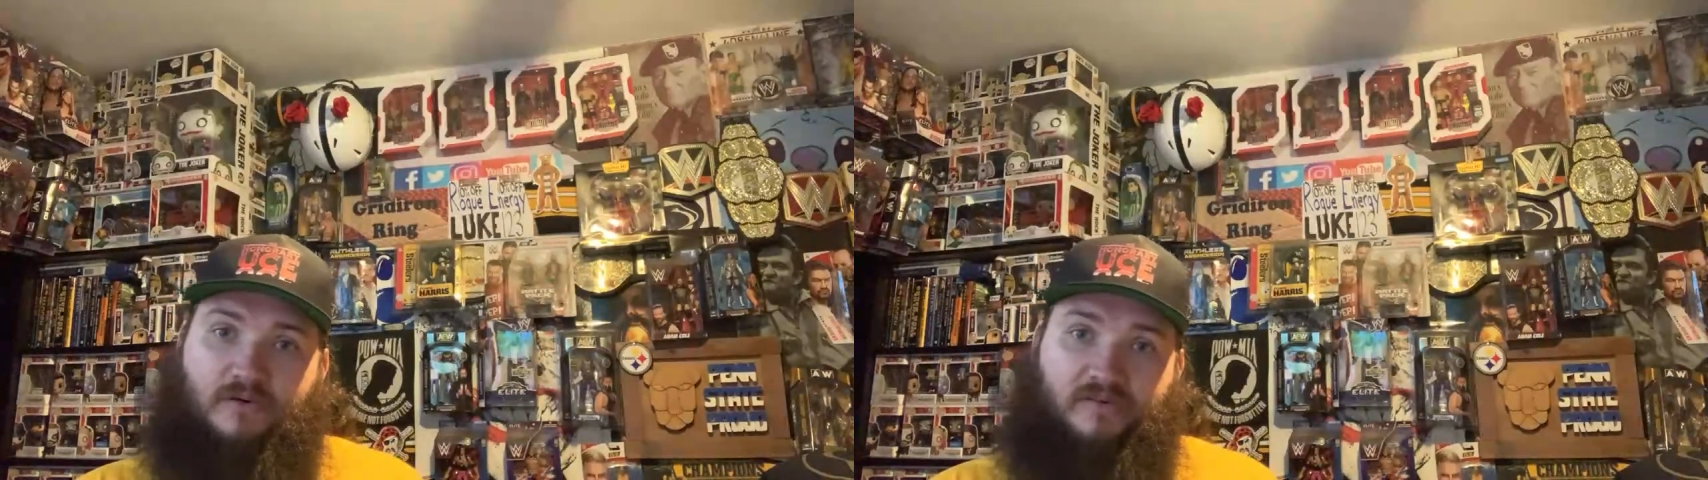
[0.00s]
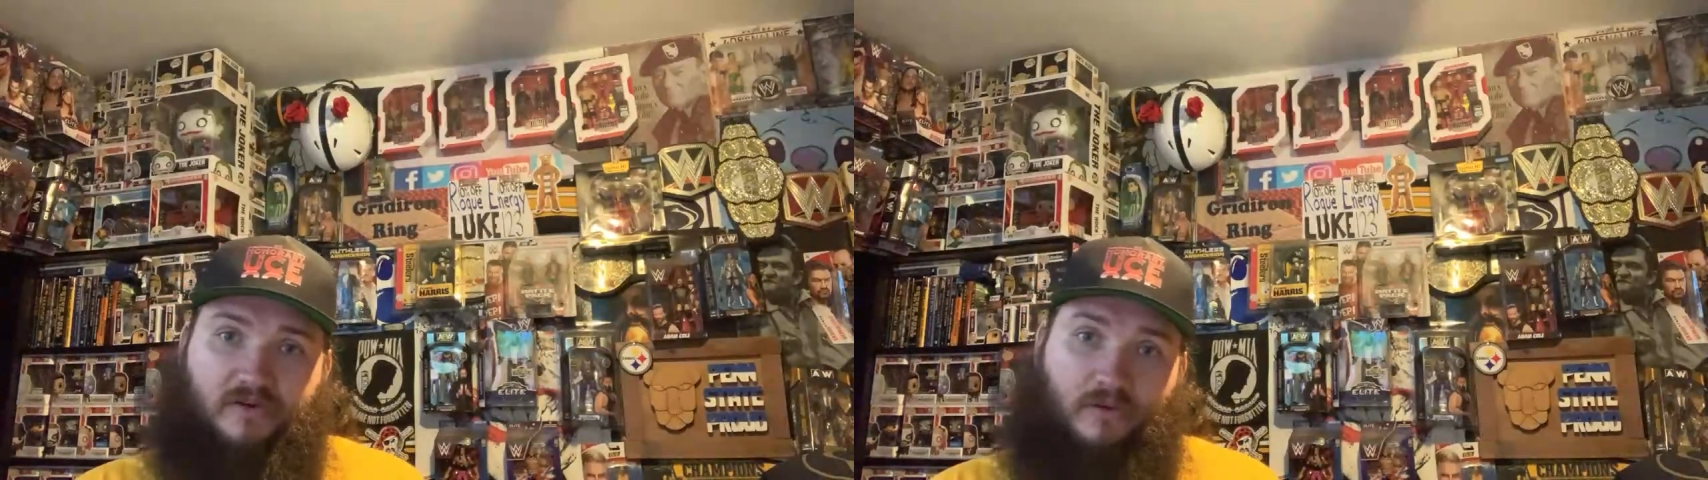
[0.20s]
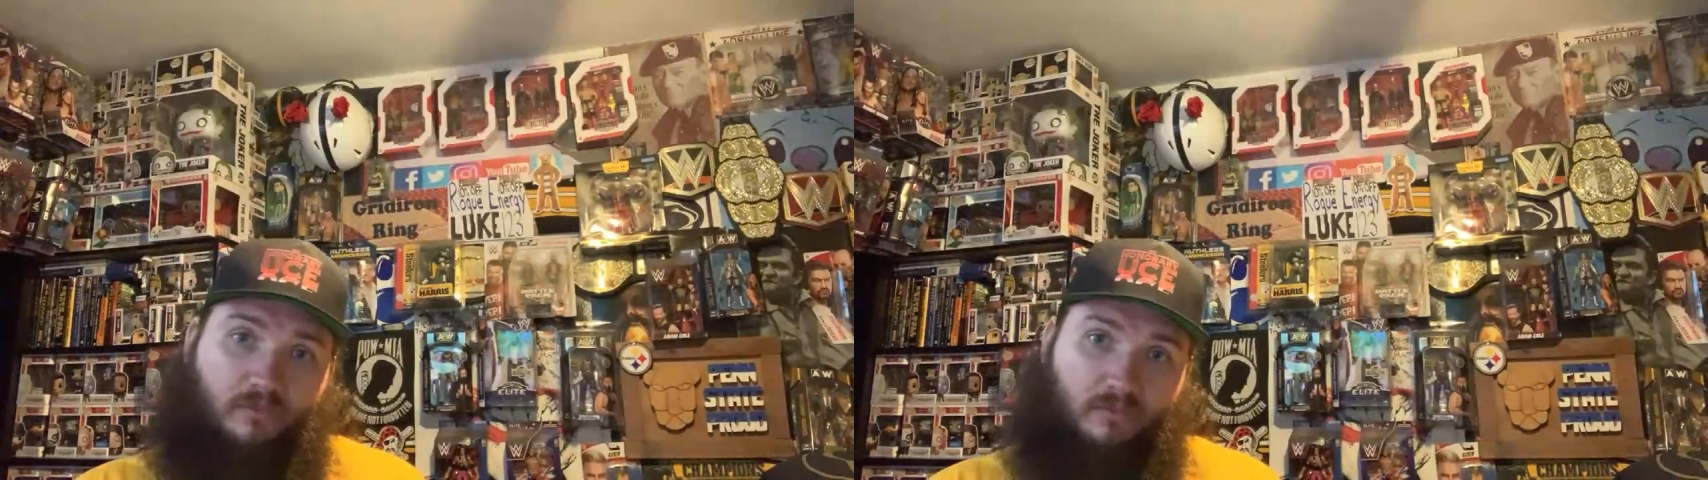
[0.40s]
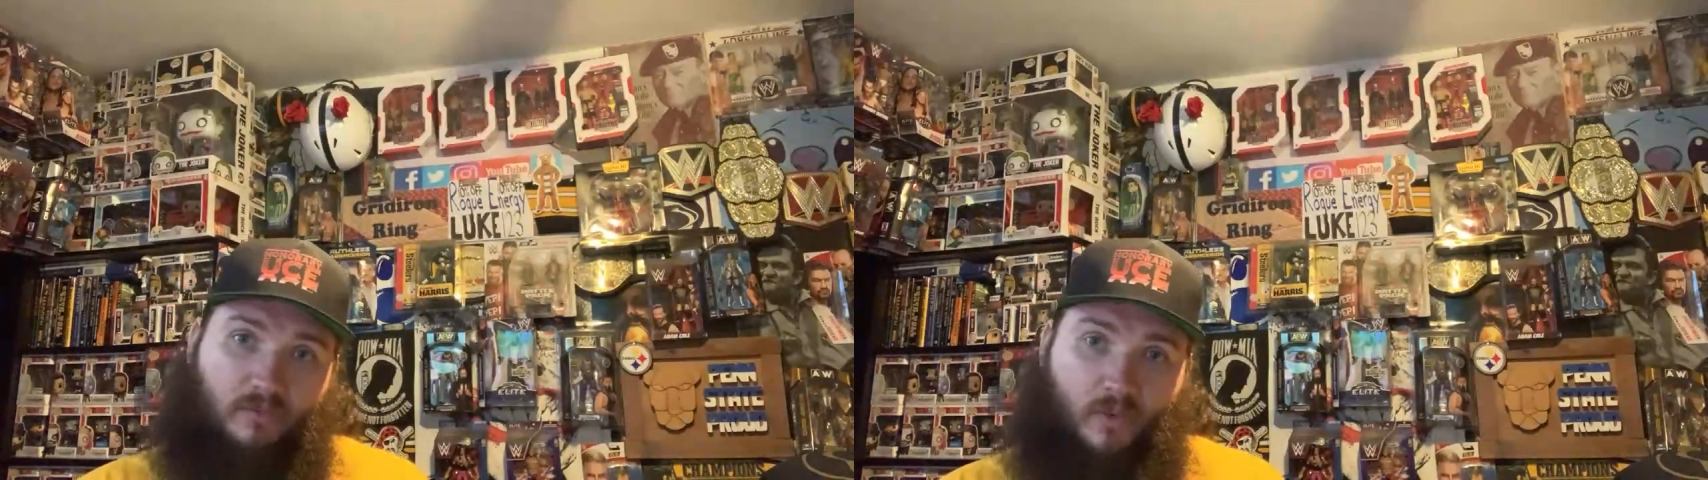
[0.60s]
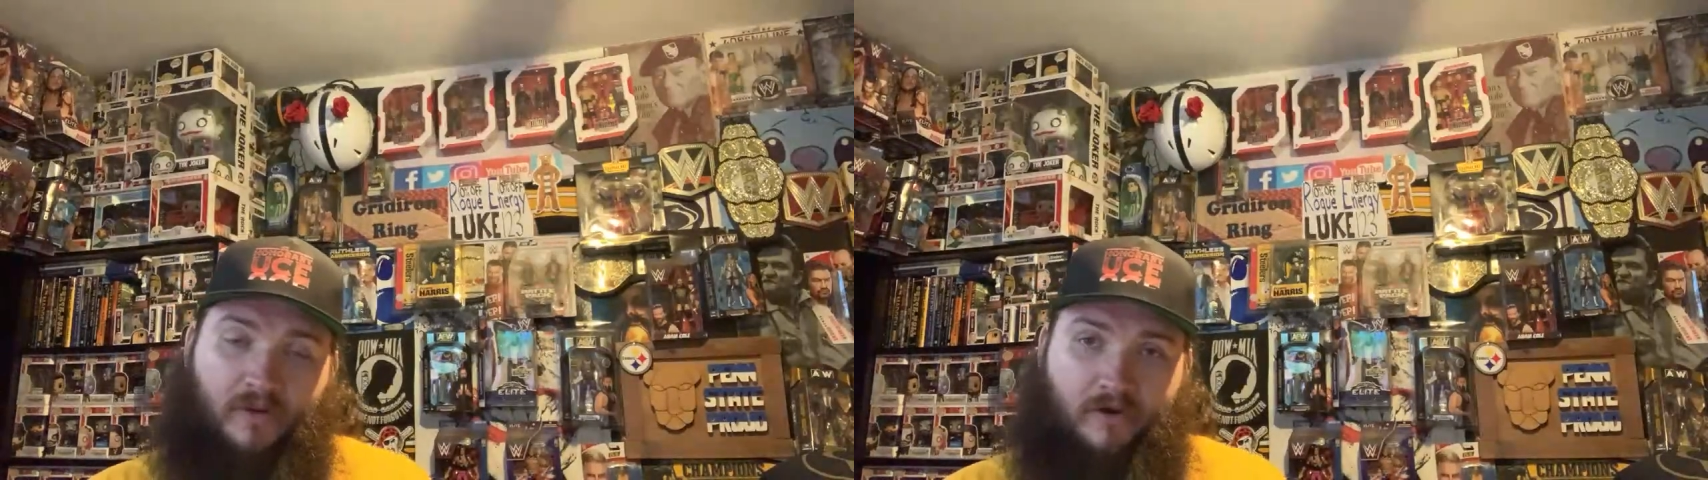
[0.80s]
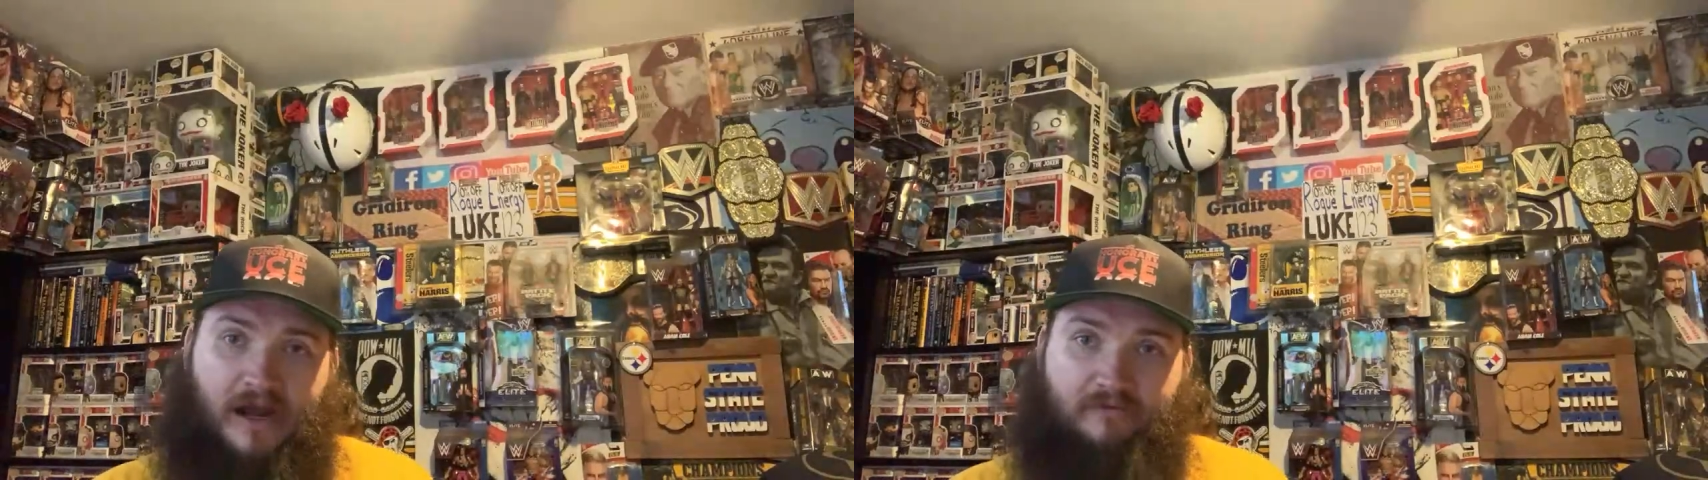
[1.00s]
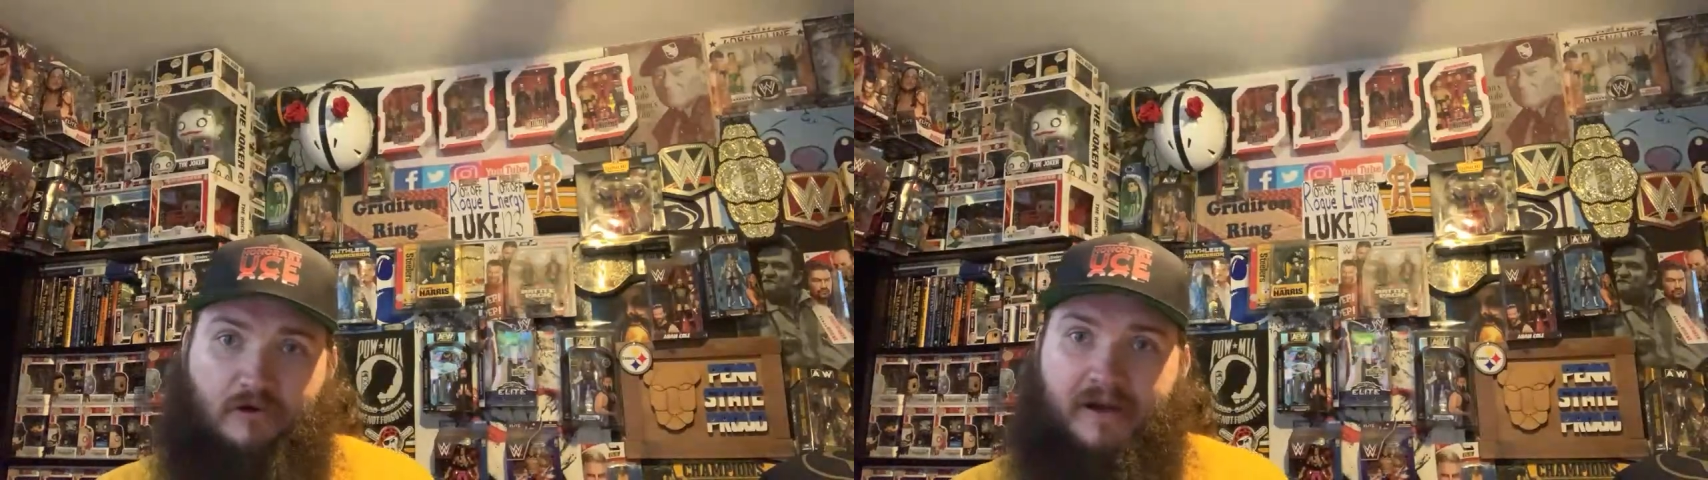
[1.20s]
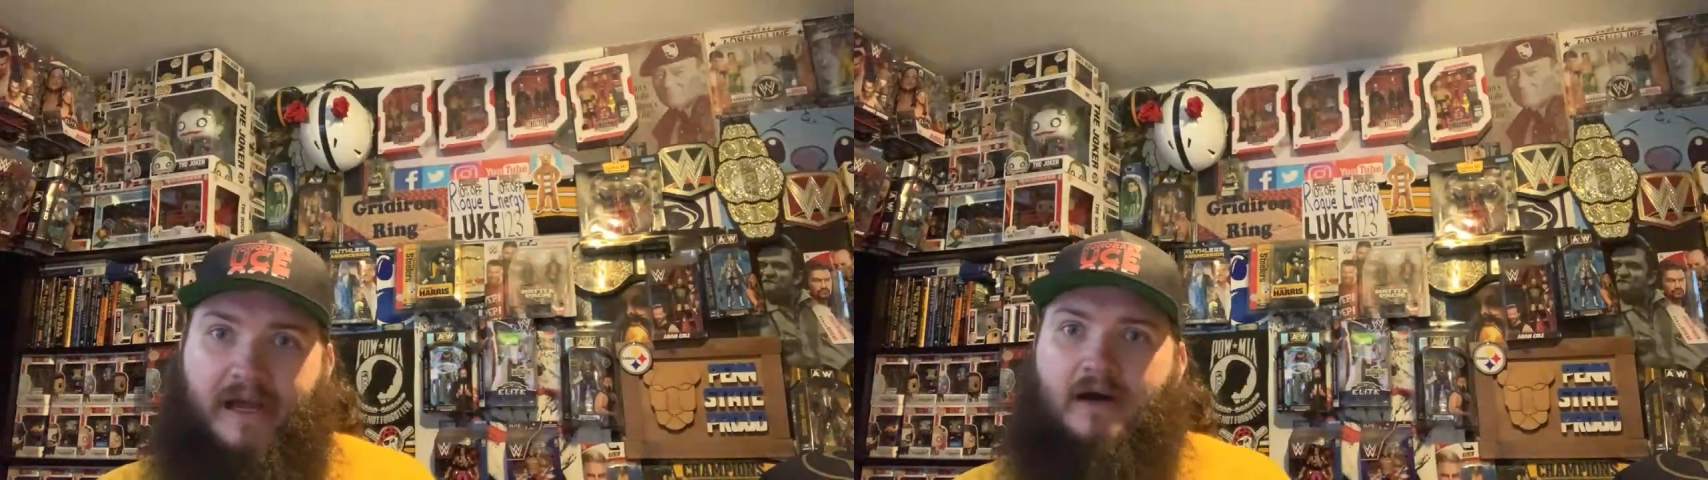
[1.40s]
one until the one they're having
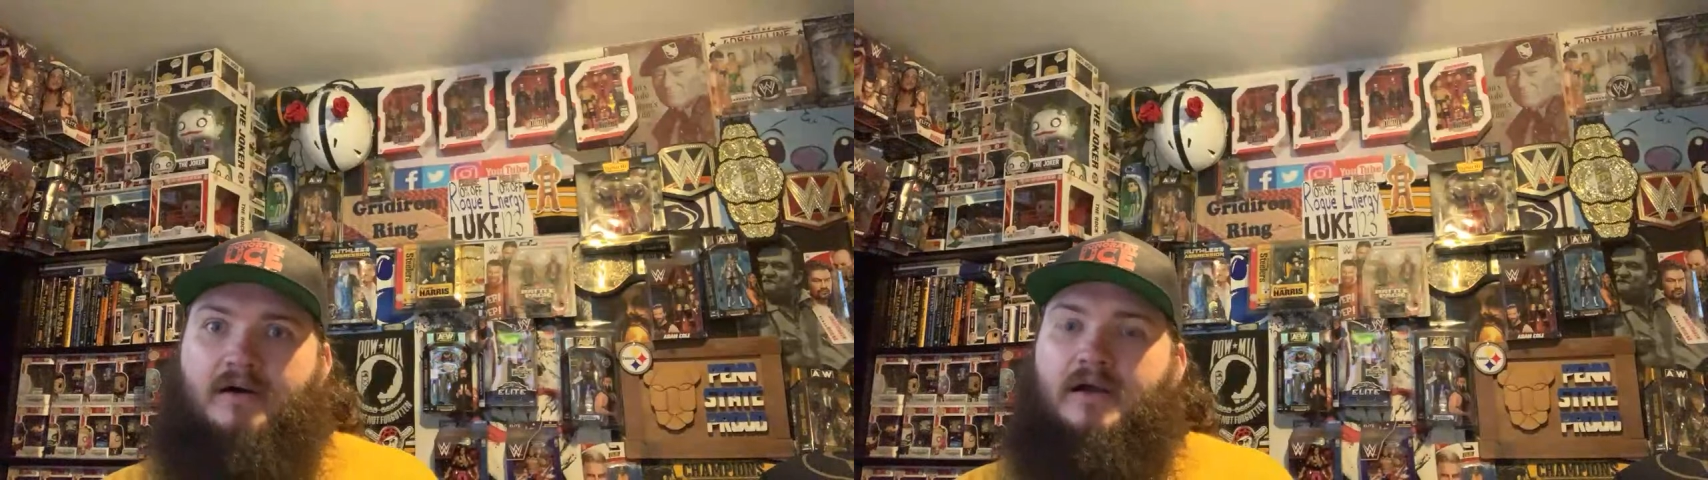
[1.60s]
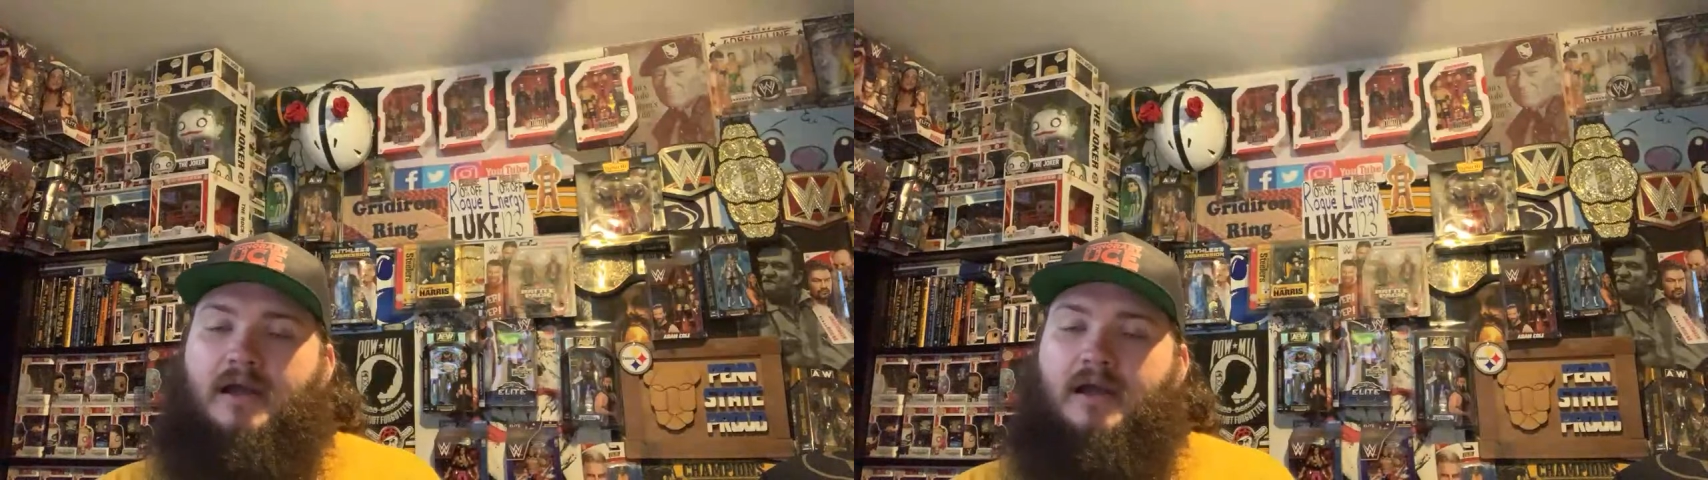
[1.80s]
right now.